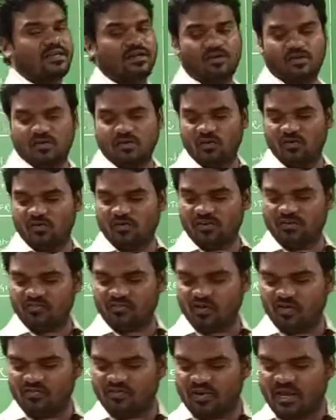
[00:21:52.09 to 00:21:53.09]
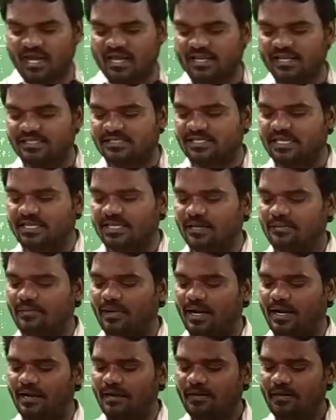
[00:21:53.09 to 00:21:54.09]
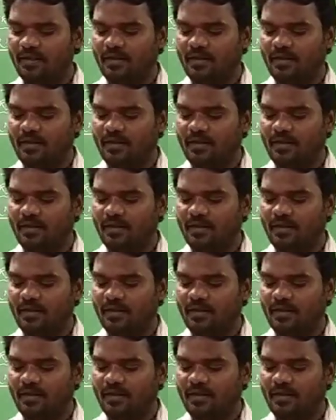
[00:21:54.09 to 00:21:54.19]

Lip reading: Now overflow flag is nothing but